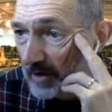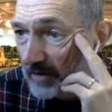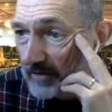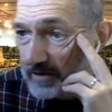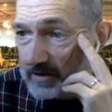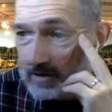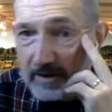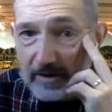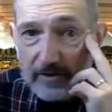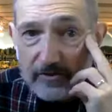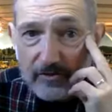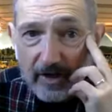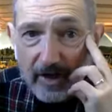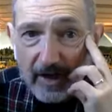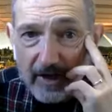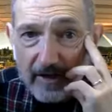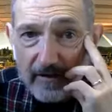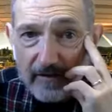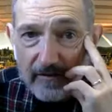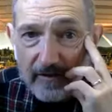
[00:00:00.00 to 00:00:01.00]
clay
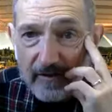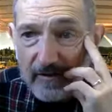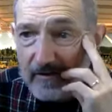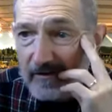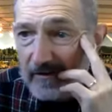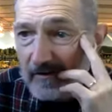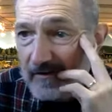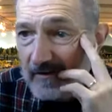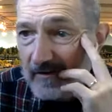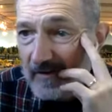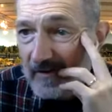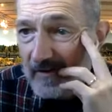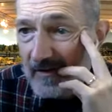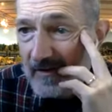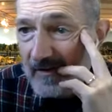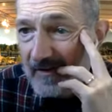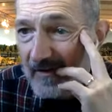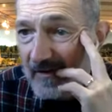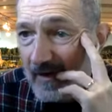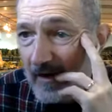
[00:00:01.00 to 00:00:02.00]
track there?
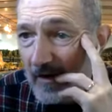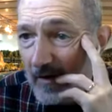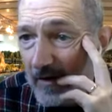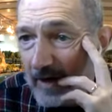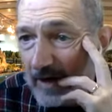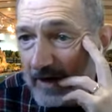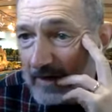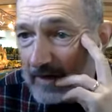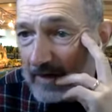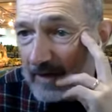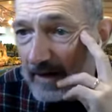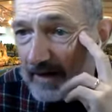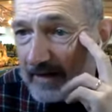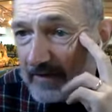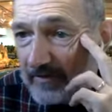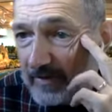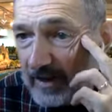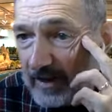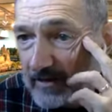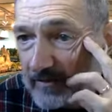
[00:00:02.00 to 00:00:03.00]
Oh, I
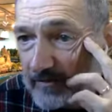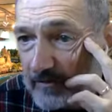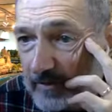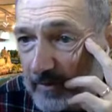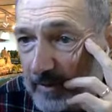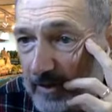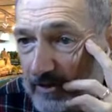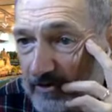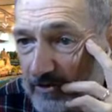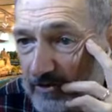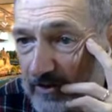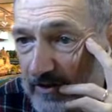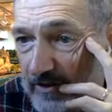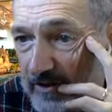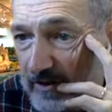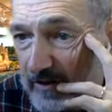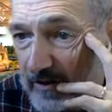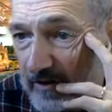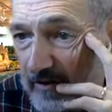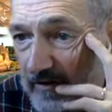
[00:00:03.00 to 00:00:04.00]
have that information
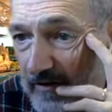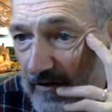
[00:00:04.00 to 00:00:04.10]
here.